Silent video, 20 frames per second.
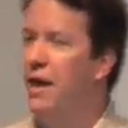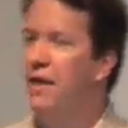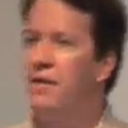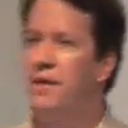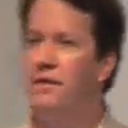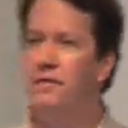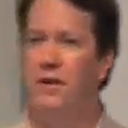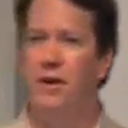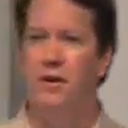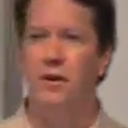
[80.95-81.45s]

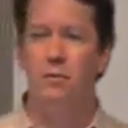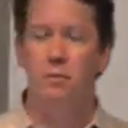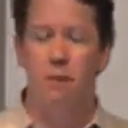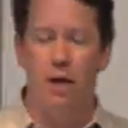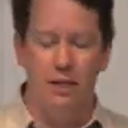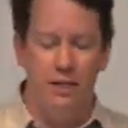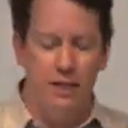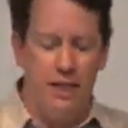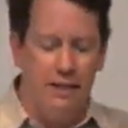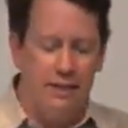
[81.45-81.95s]
that very
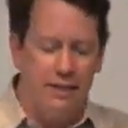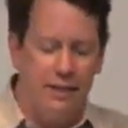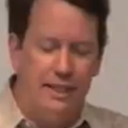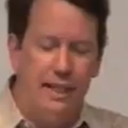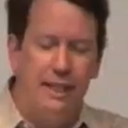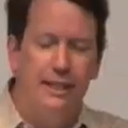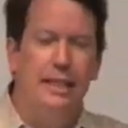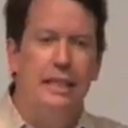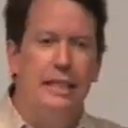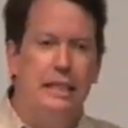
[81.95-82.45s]
much has
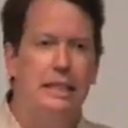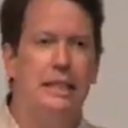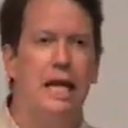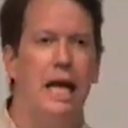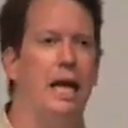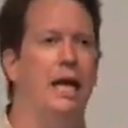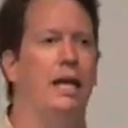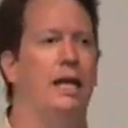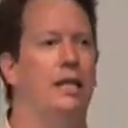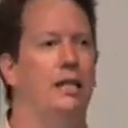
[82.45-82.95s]
set the
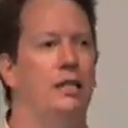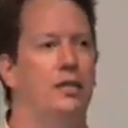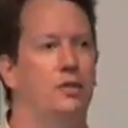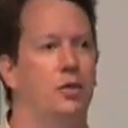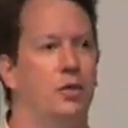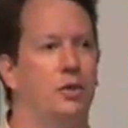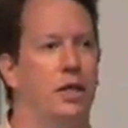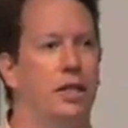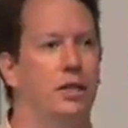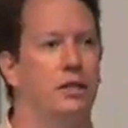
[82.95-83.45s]
stage
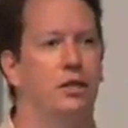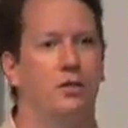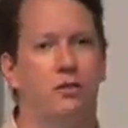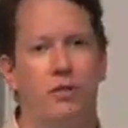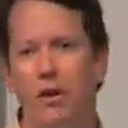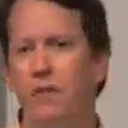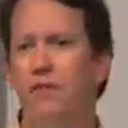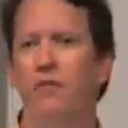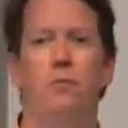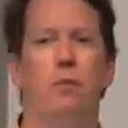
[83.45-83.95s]
for things that are
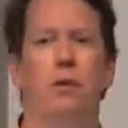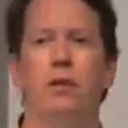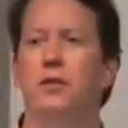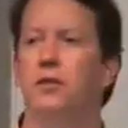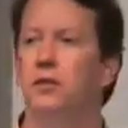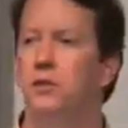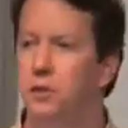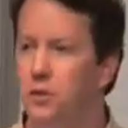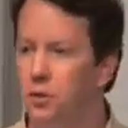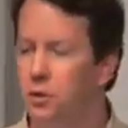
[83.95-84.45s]
very
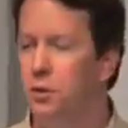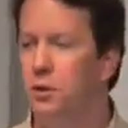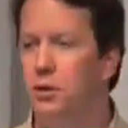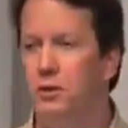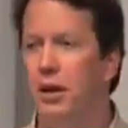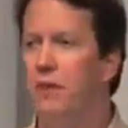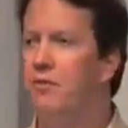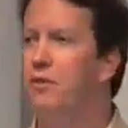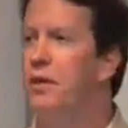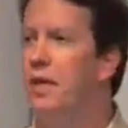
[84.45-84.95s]
familiar to you in
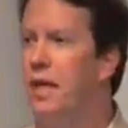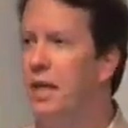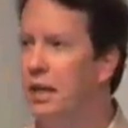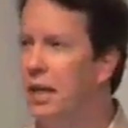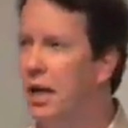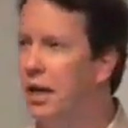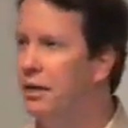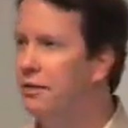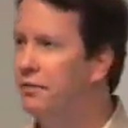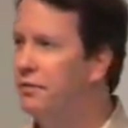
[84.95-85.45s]
your everyday
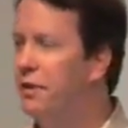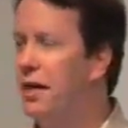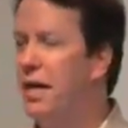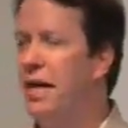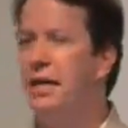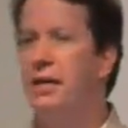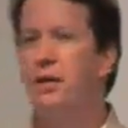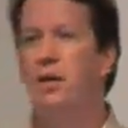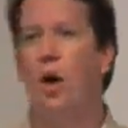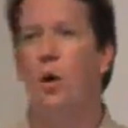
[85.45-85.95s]
life,
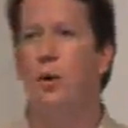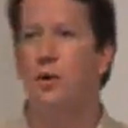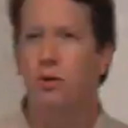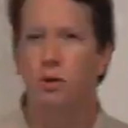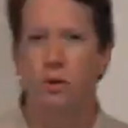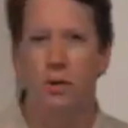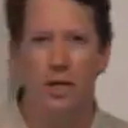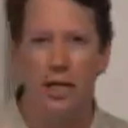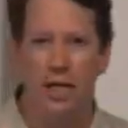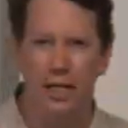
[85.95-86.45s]
going
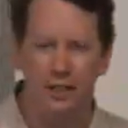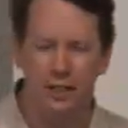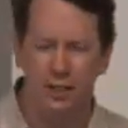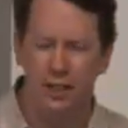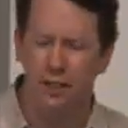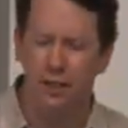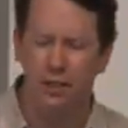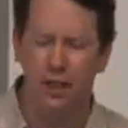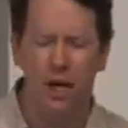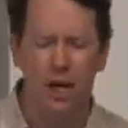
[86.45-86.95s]
through the
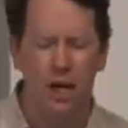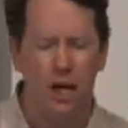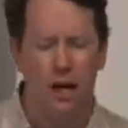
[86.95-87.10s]
kitchen,